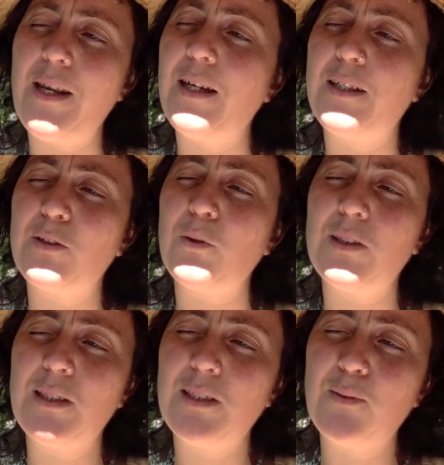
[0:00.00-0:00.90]

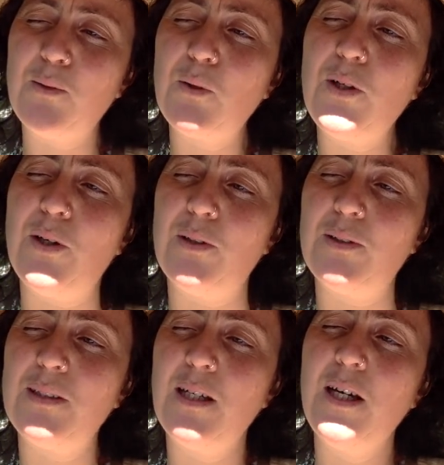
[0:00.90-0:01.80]
exhausted
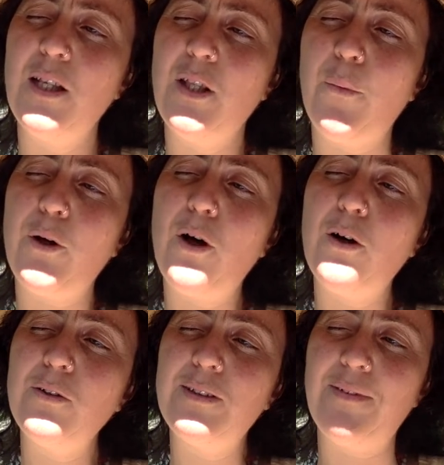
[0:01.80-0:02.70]
soils that were
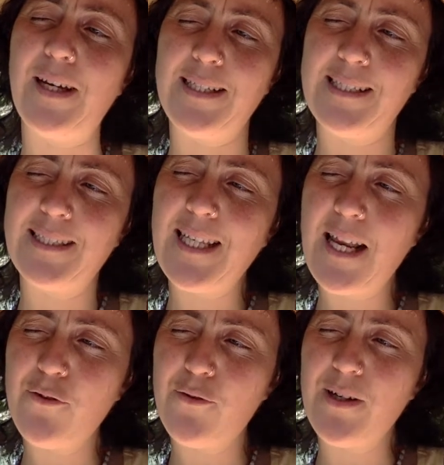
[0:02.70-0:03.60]
cultivated
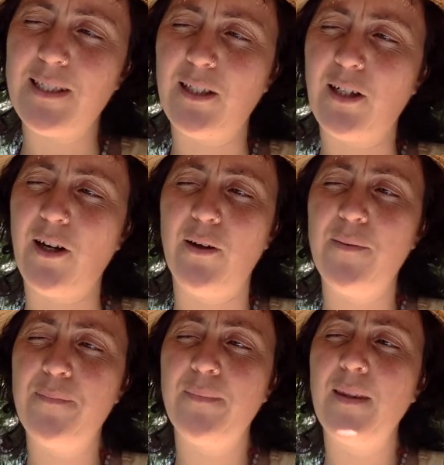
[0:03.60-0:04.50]
centuries ago.
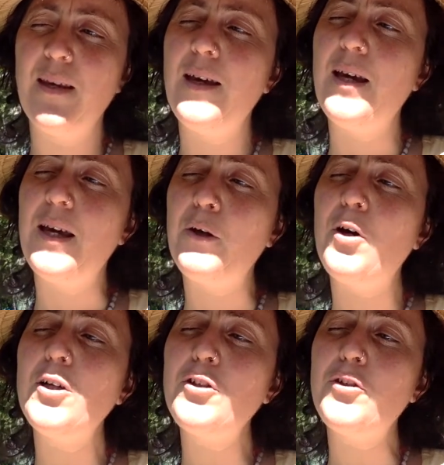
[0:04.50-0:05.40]
In
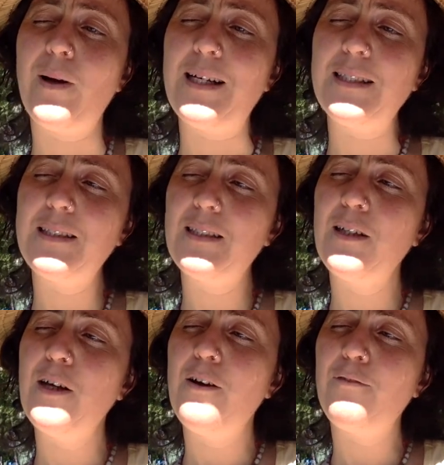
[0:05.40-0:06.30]
contrast,
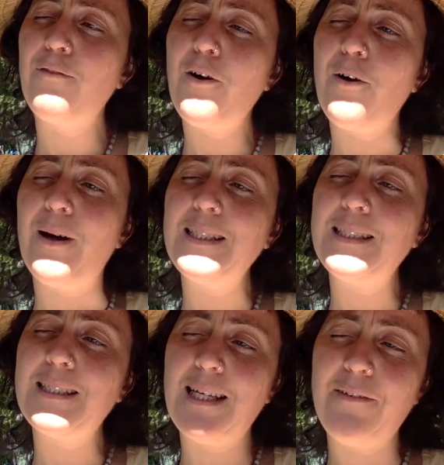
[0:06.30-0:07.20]

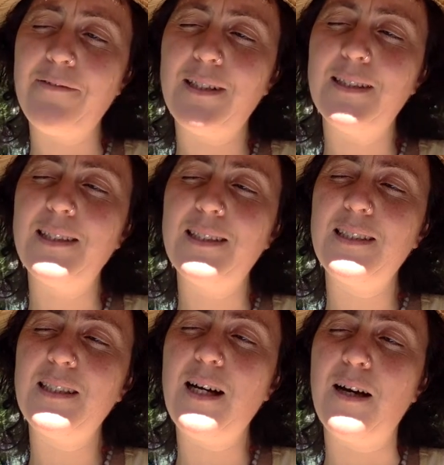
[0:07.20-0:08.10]
forests left
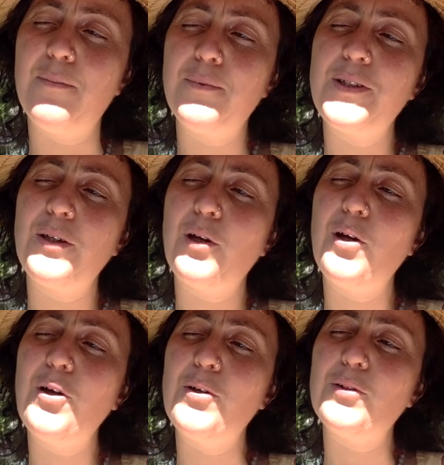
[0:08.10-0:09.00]
undisturbed
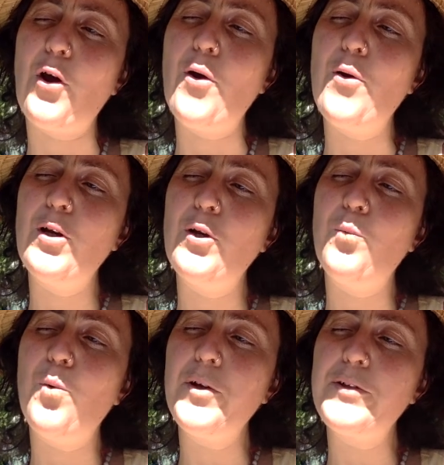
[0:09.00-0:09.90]
lose only
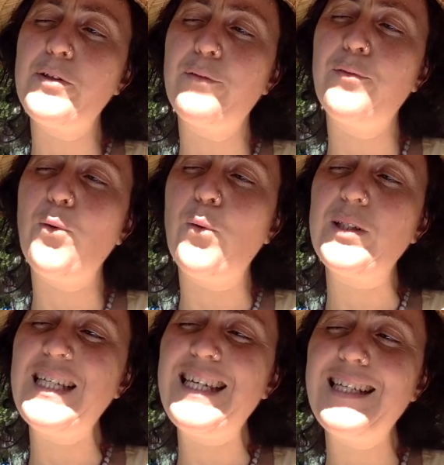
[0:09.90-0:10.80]
1 to
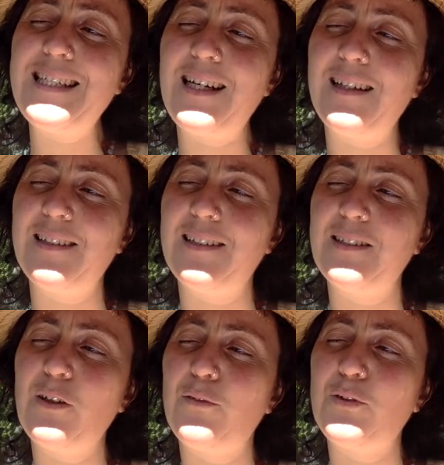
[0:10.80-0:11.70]
14
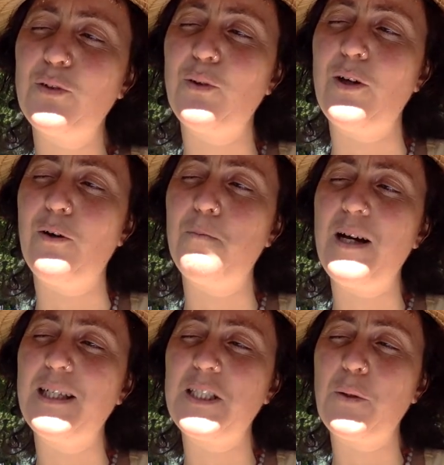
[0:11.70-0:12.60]
tons of soil
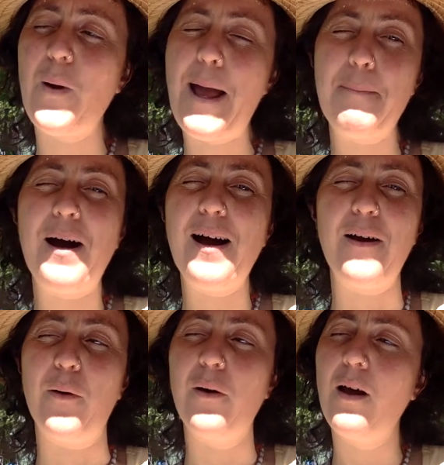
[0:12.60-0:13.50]
per square
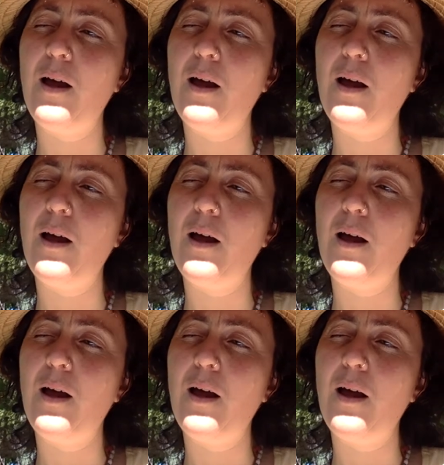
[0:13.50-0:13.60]
mile.